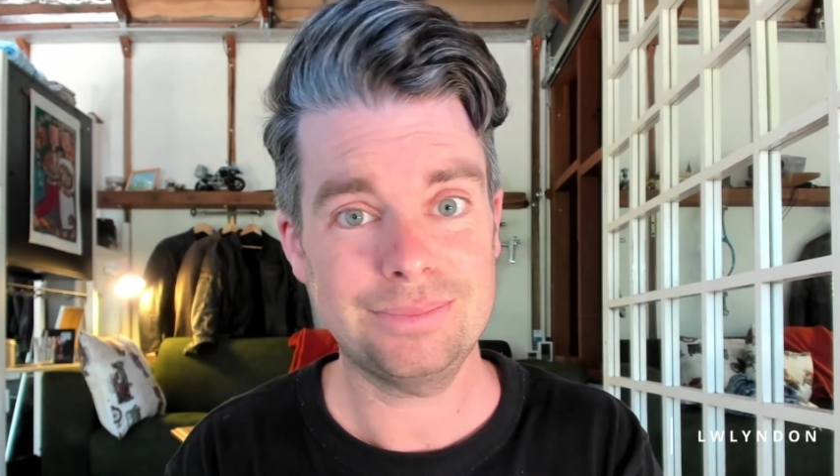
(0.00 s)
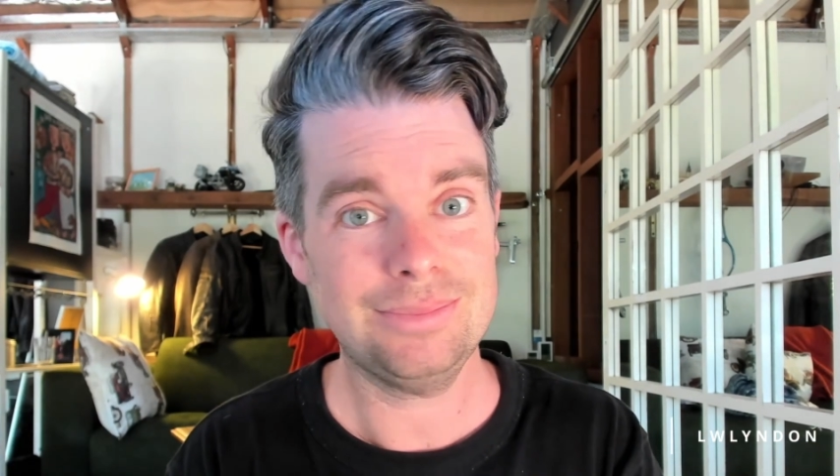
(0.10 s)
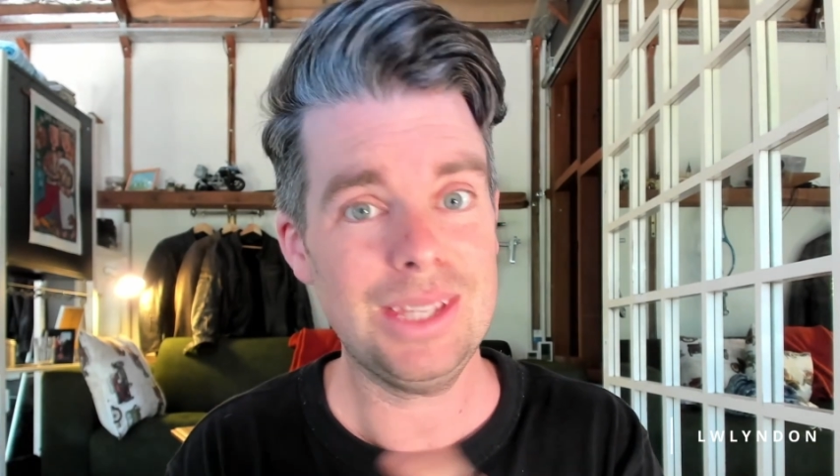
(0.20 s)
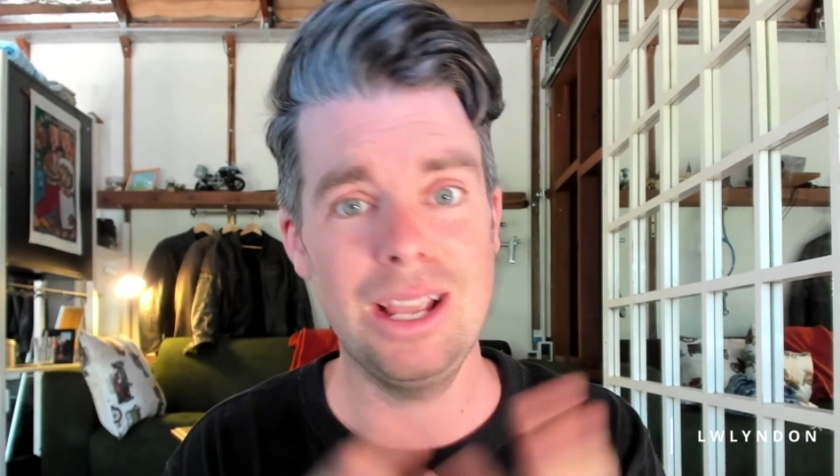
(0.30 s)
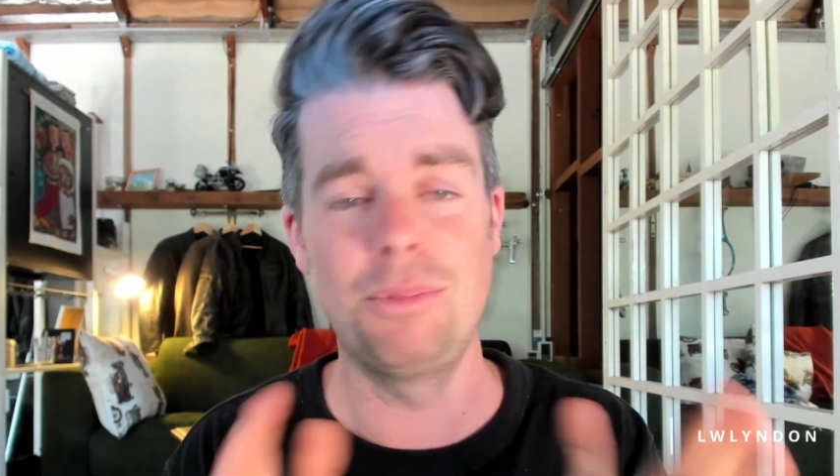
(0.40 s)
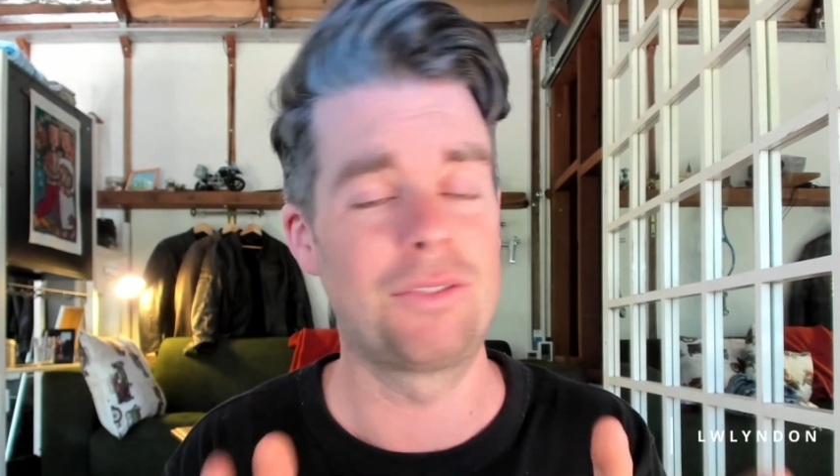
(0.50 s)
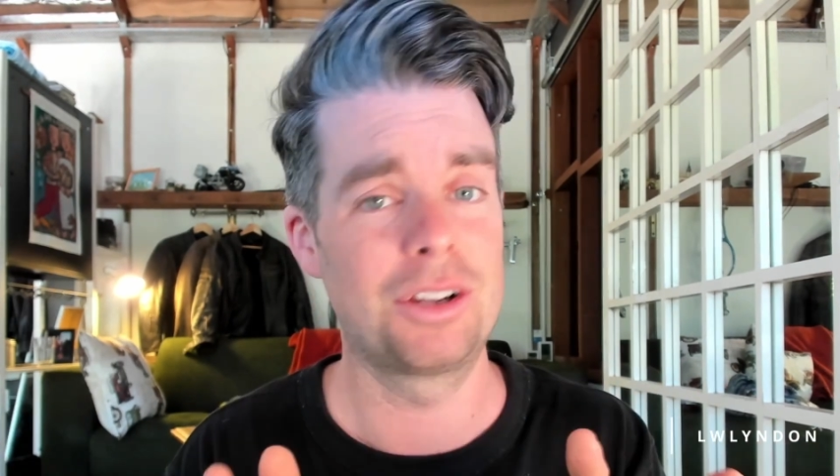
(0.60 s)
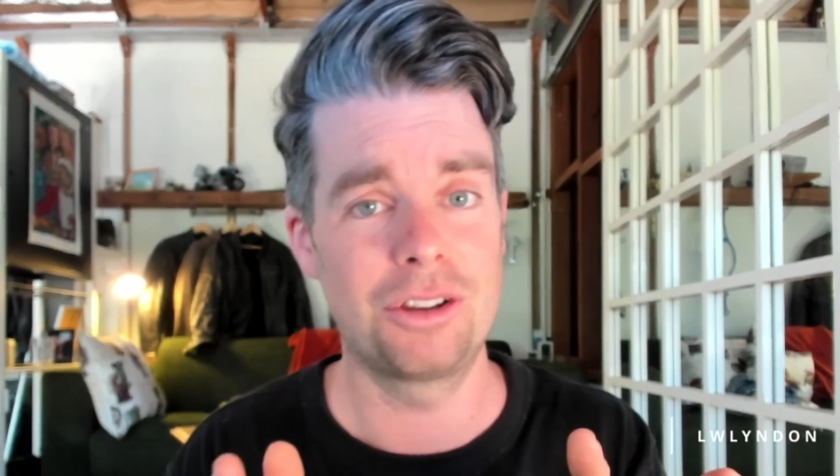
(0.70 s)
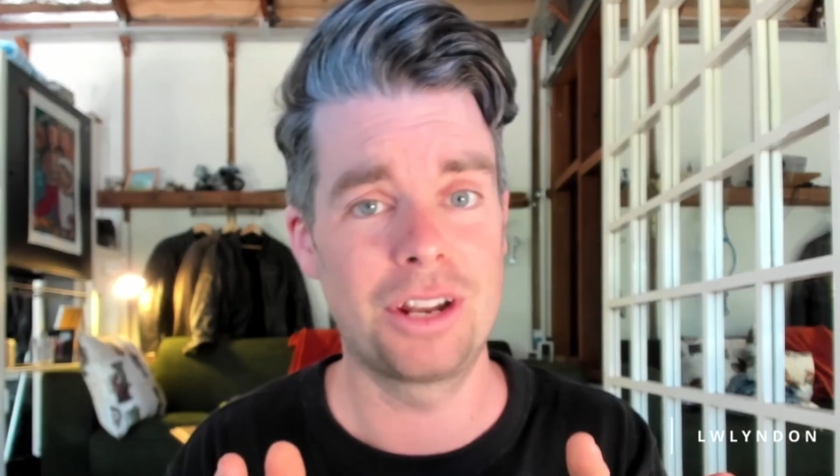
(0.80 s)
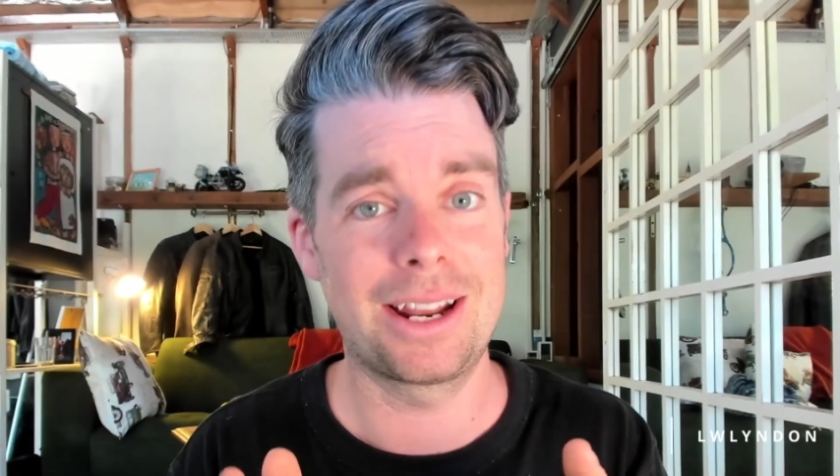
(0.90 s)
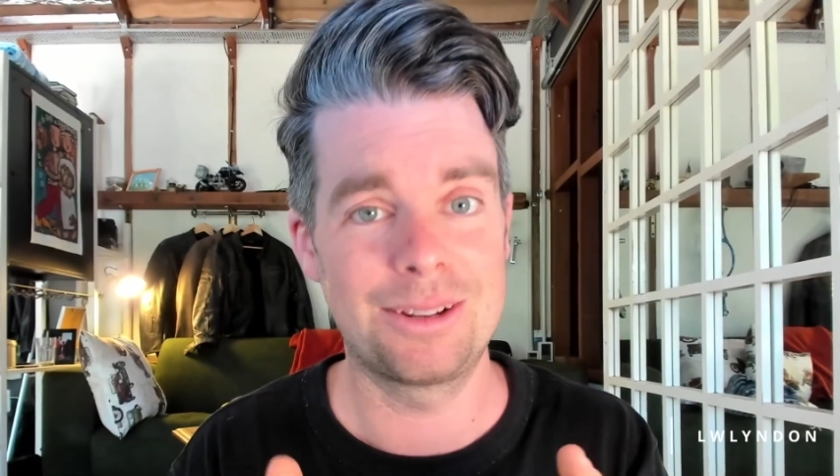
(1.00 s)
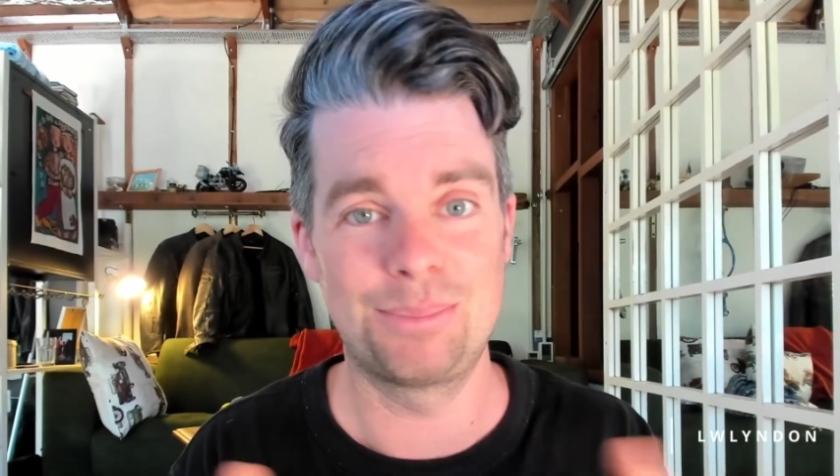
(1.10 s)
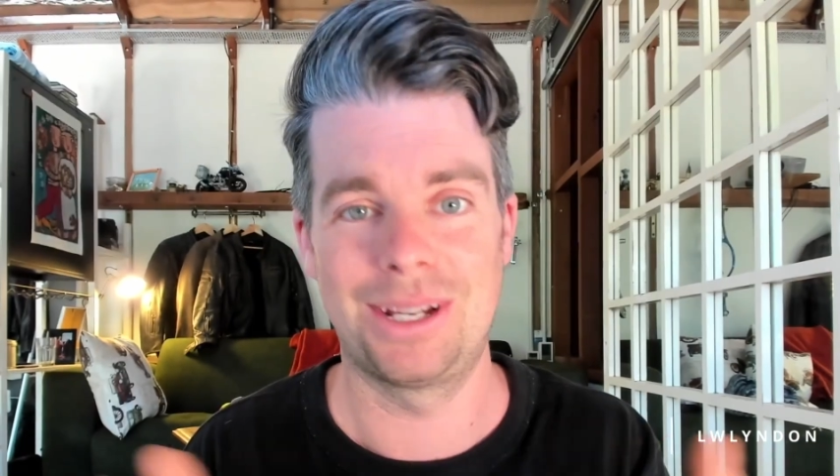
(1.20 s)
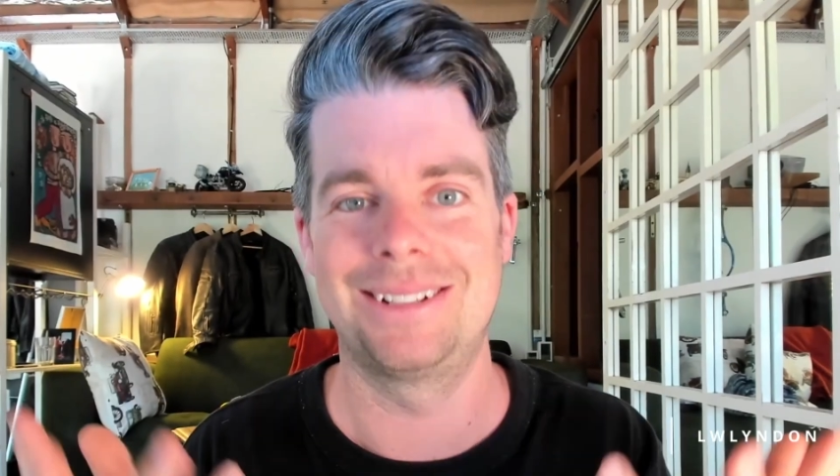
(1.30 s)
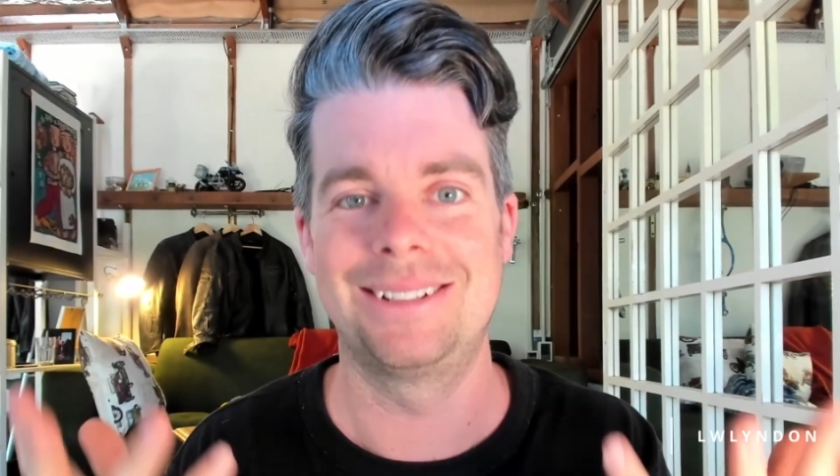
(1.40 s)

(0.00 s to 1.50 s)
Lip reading: I'm not very good at it, but